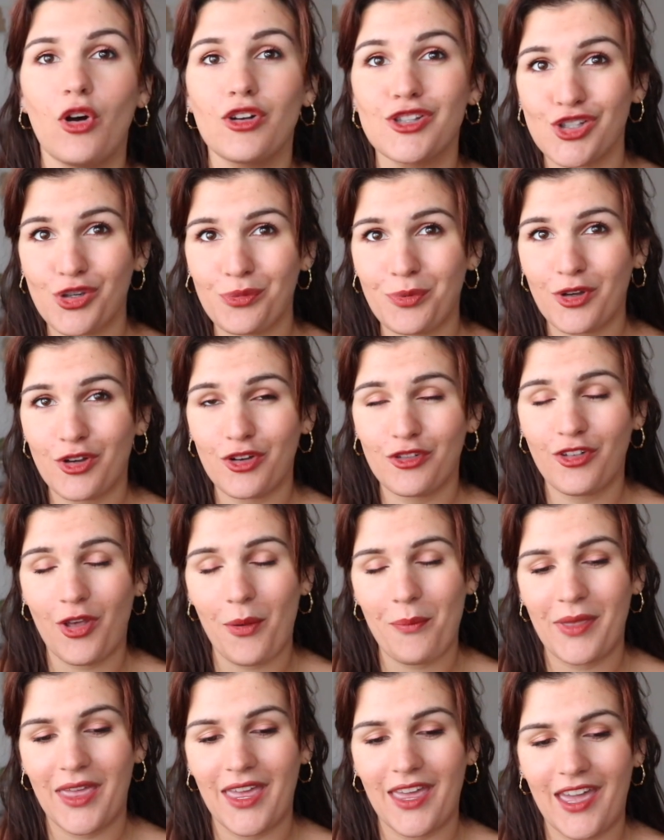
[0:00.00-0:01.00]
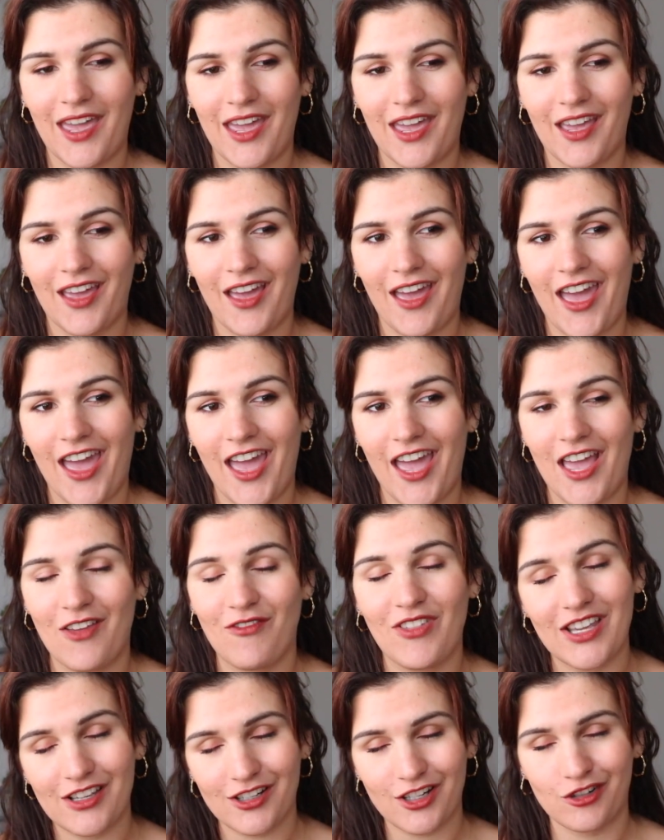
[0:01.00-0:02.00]
on top of being a
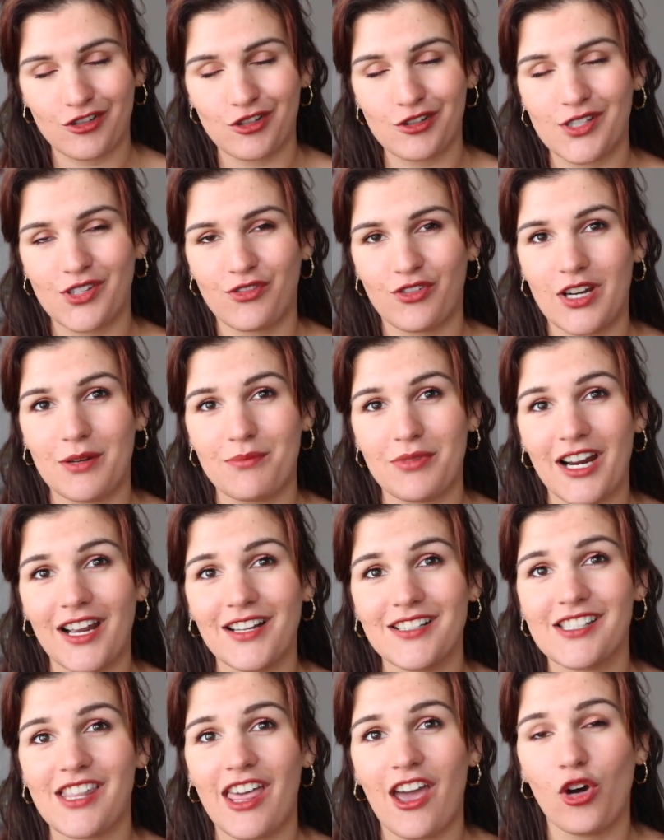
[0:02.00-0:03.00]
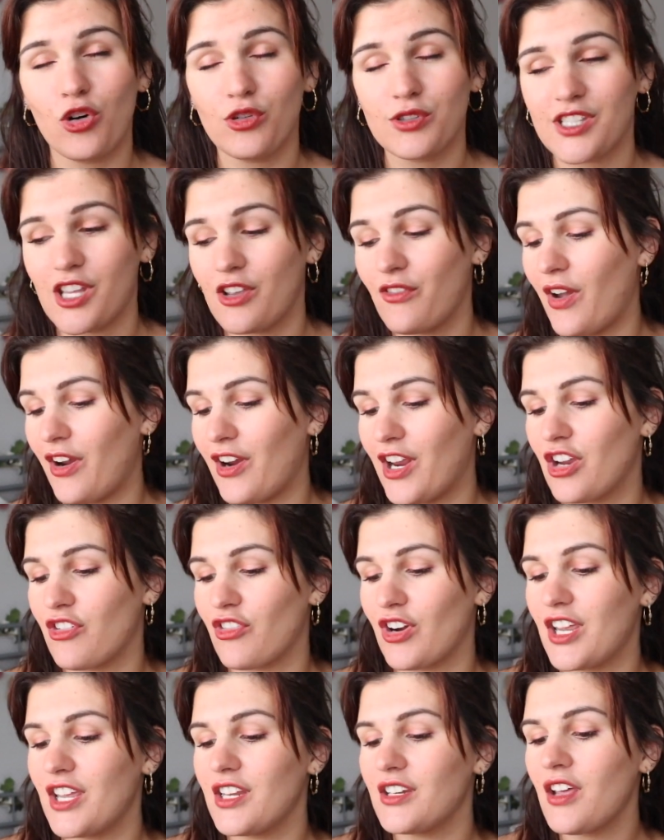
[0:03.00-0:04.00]
vegan and cruelty free brand, they're also very
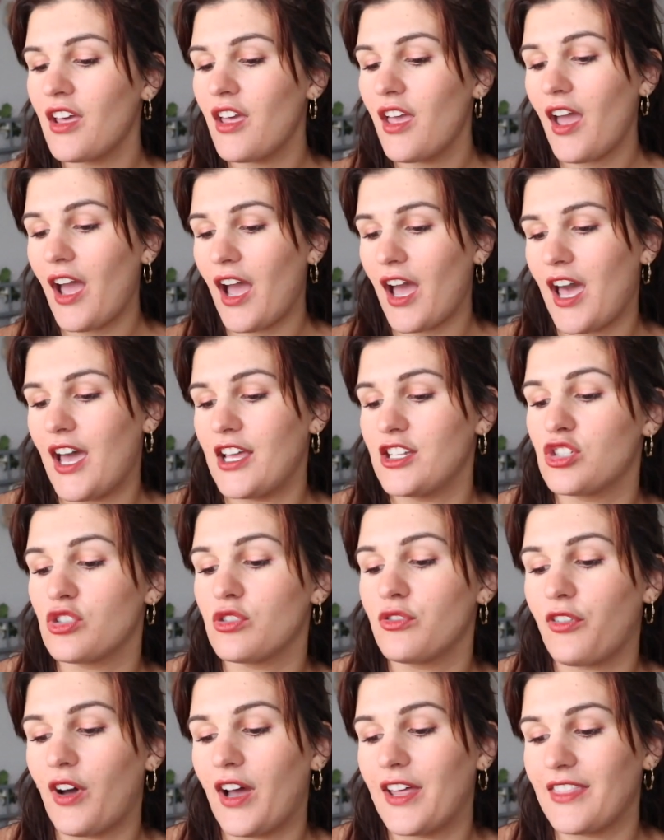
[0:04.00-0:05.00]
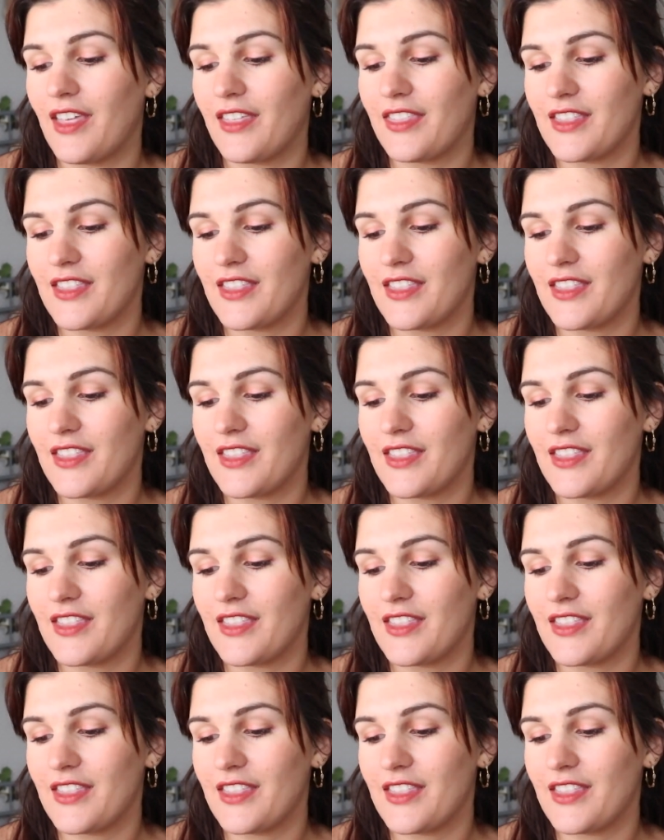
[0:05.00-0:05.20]
green and you'll find